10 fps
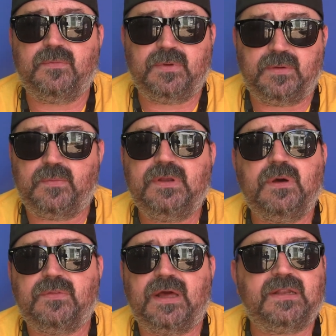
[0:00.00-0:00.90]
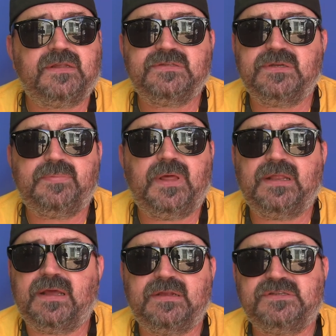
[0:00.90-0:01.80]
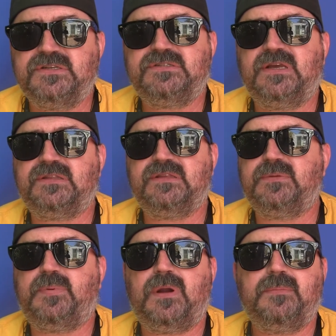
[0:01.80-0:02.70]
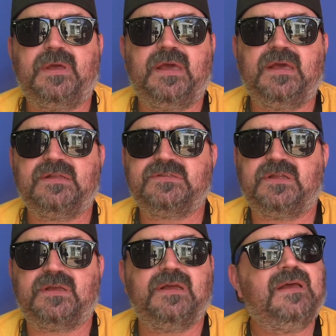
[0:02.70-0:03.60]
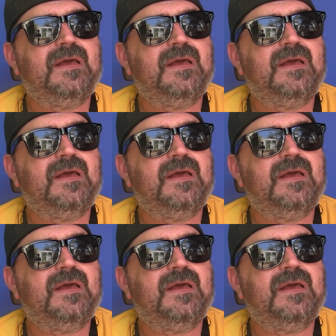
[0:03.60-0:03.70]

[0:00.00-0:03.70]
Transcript: We, we know that. It doesn't apply to, it's just like the department heads on,